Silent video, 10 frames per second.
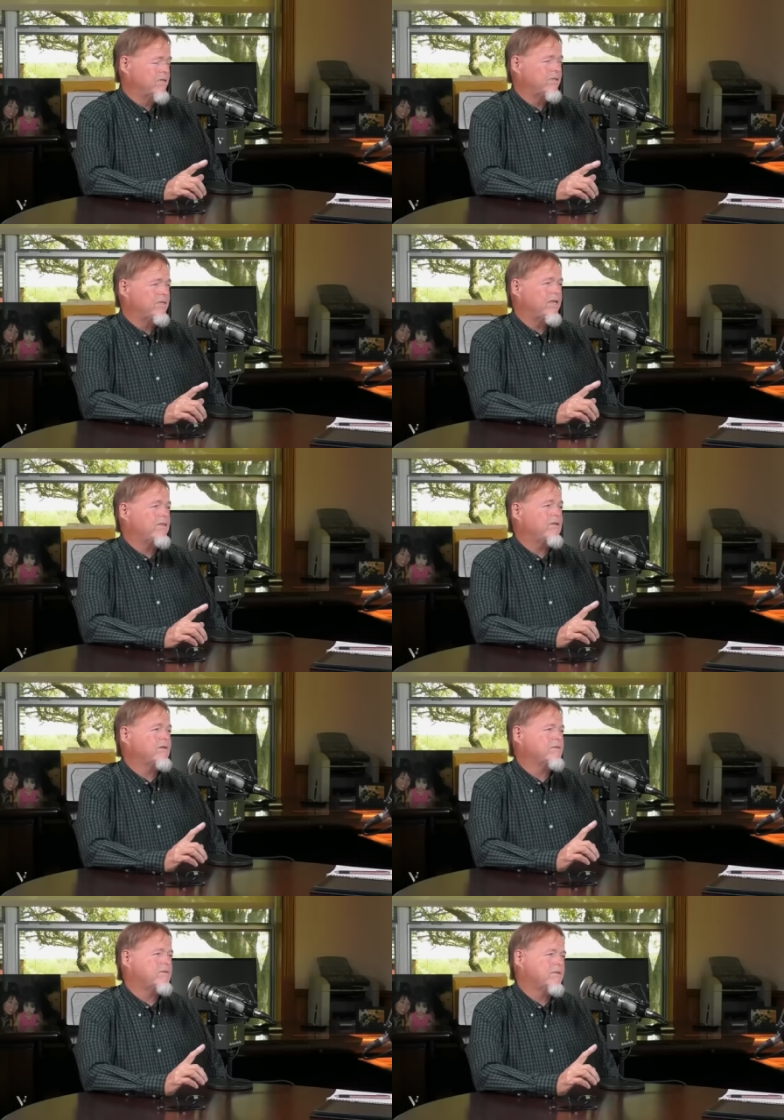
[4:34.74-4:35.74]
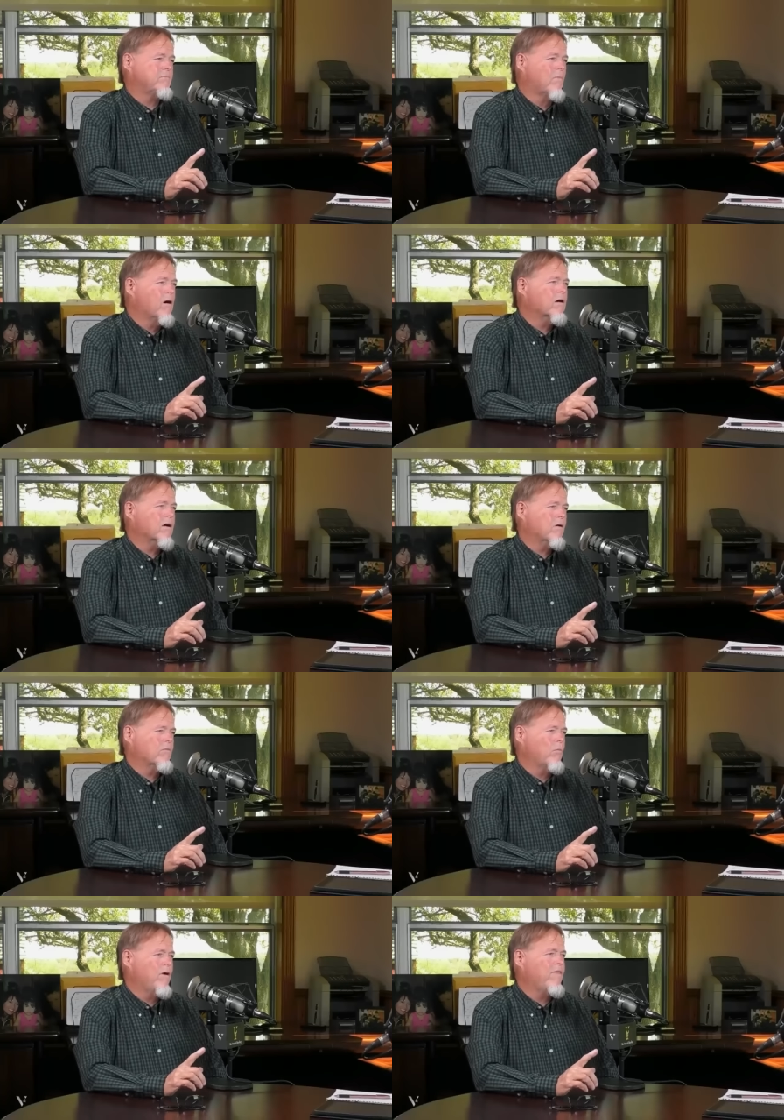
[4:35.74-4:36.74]
The, the, the mark Older.
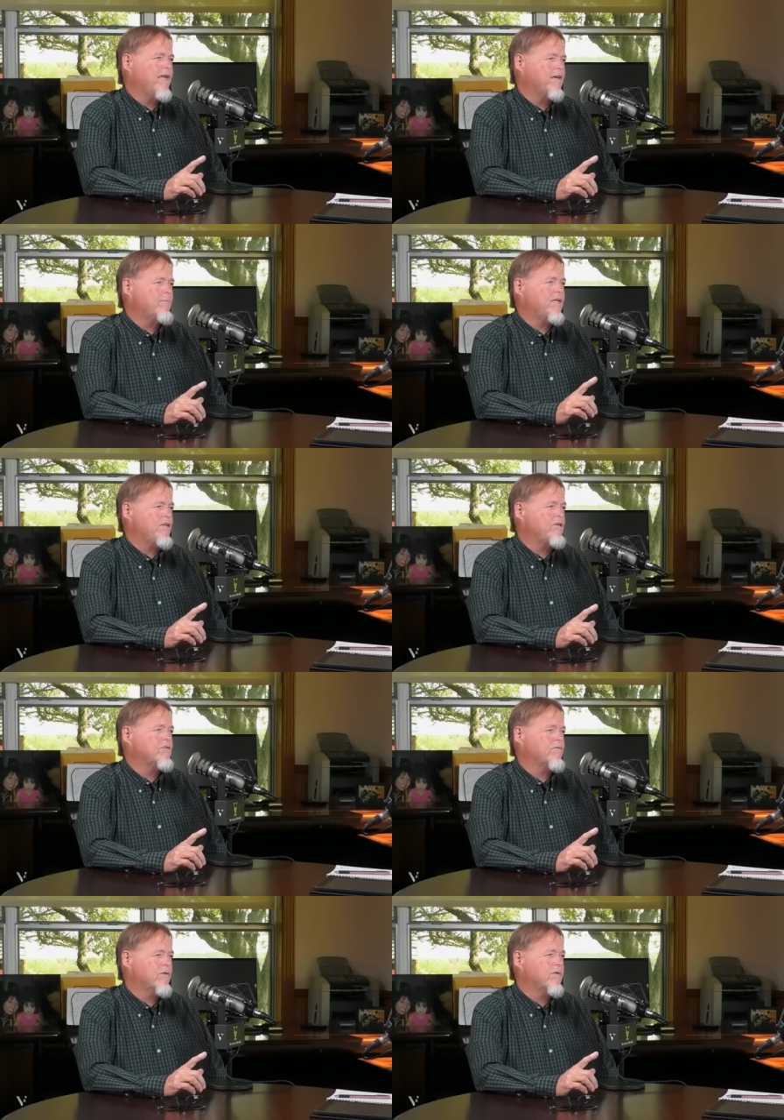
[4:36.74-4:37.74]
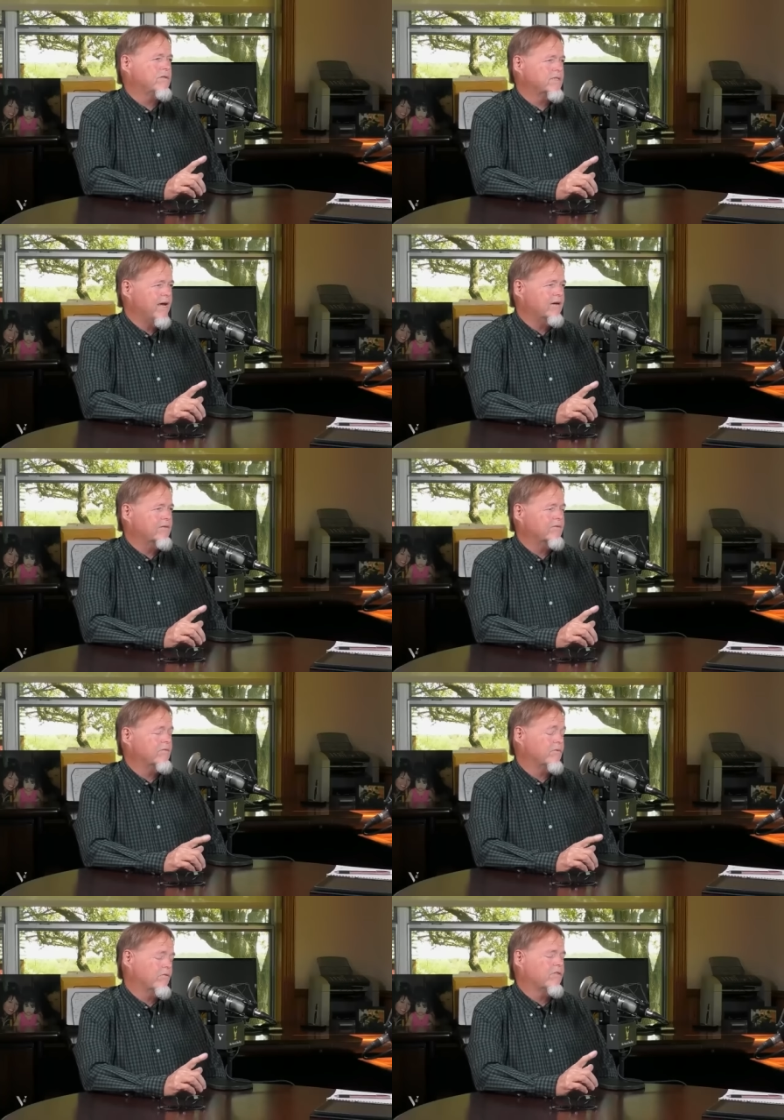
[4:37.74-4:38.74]
on when they can be used for the sacra-
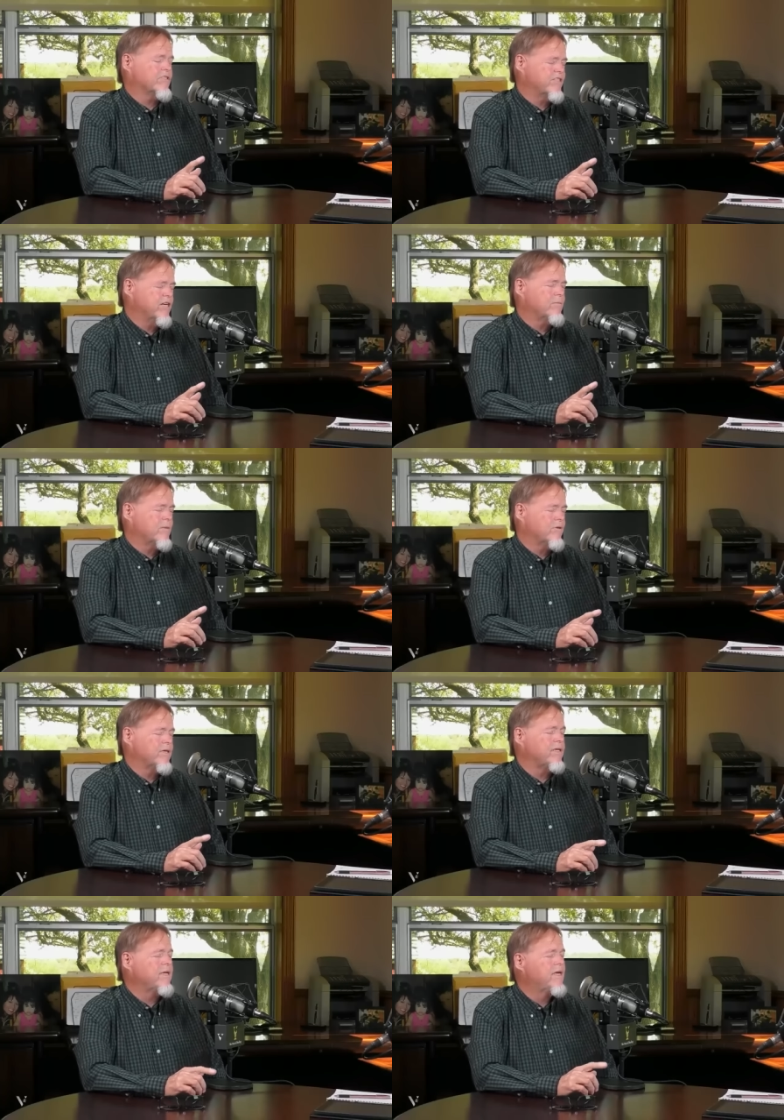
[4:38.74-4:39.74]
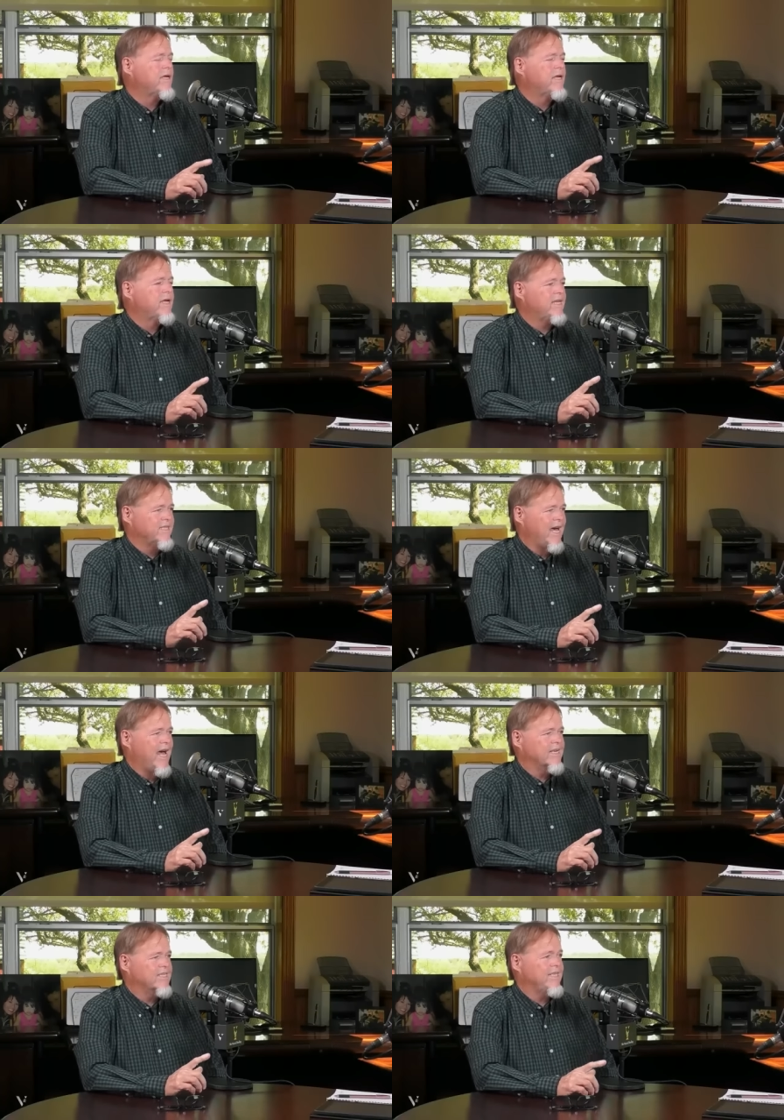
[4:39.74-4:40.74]
for the ceremony is
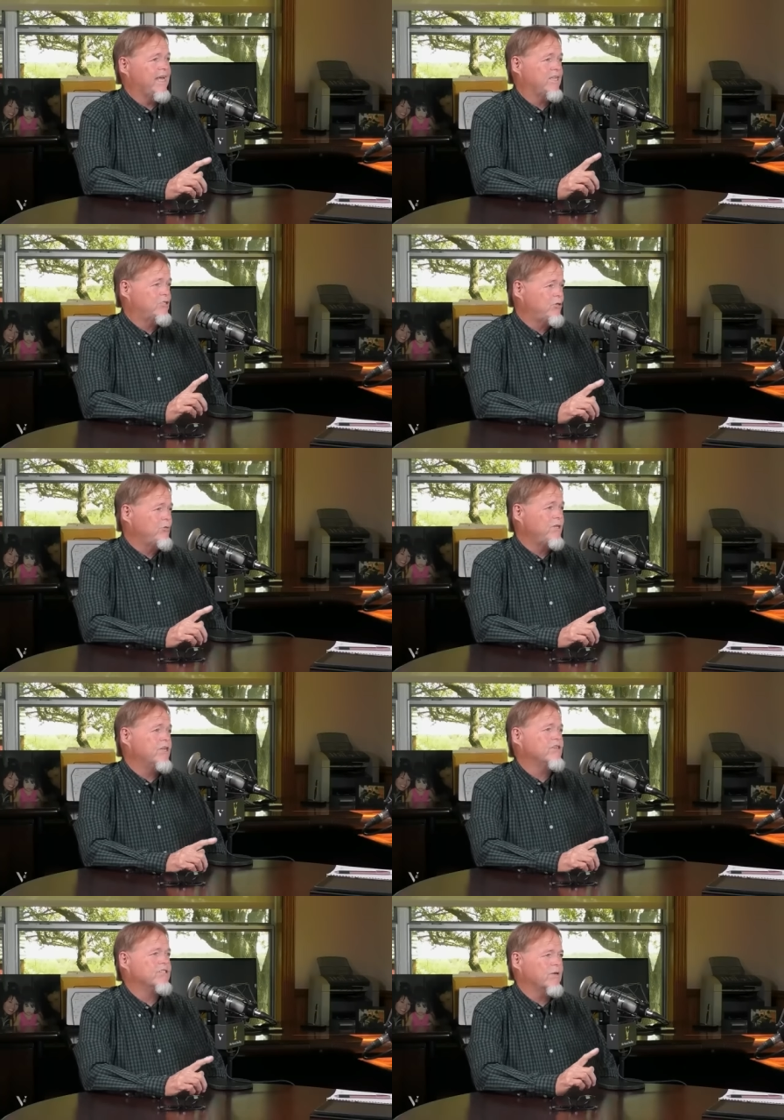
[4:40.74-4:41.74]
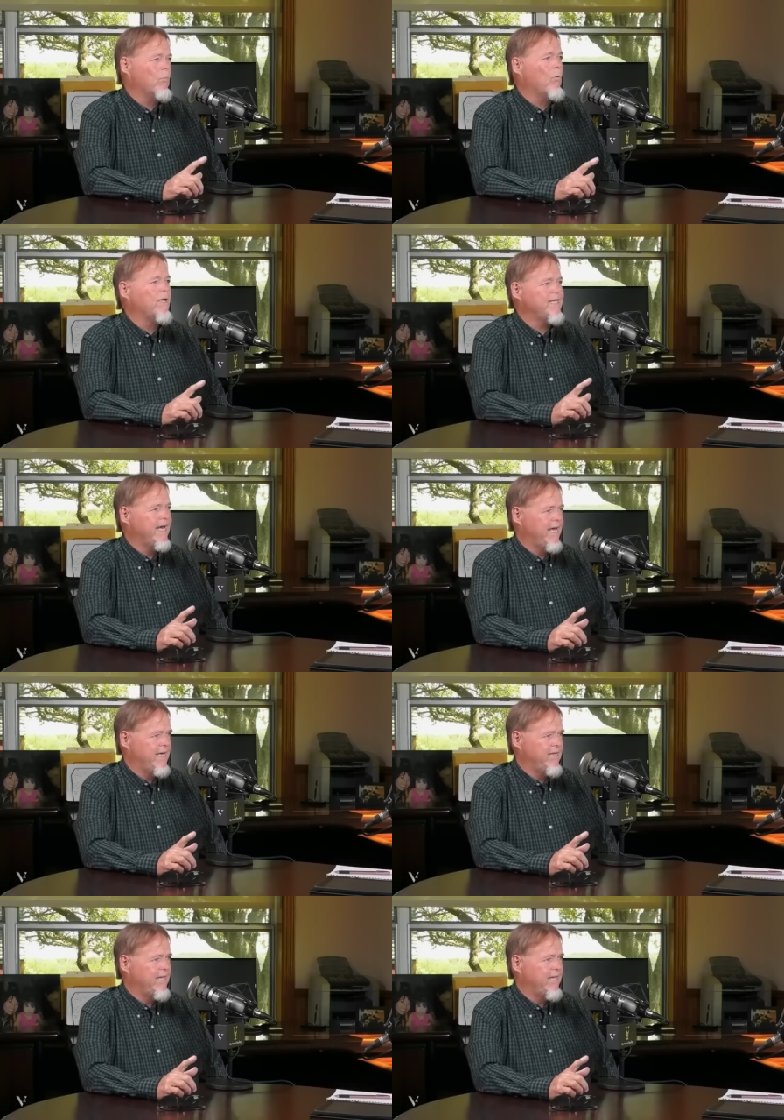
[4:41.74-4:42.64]
actually at two years and one day.